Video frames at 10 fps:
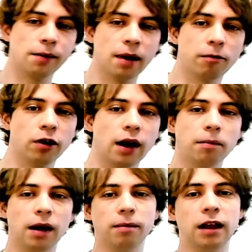memory, and
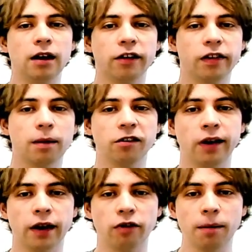maybe here's some
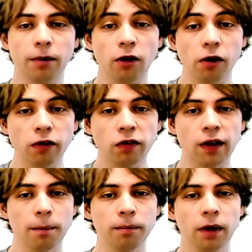shared RAM, but also
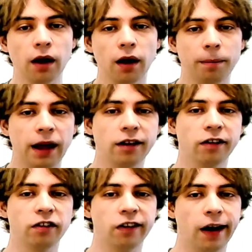some
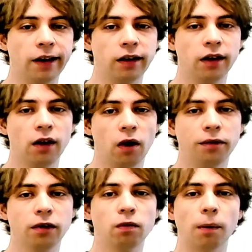pages shared on
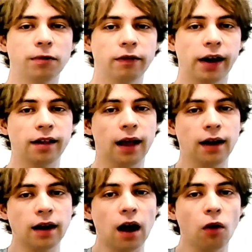the swap device.
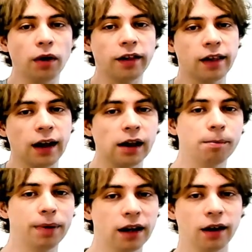And now a single
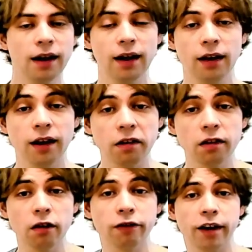bit doesn't
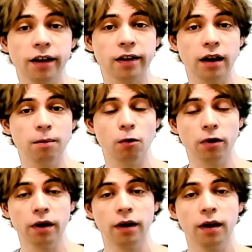suffice anymore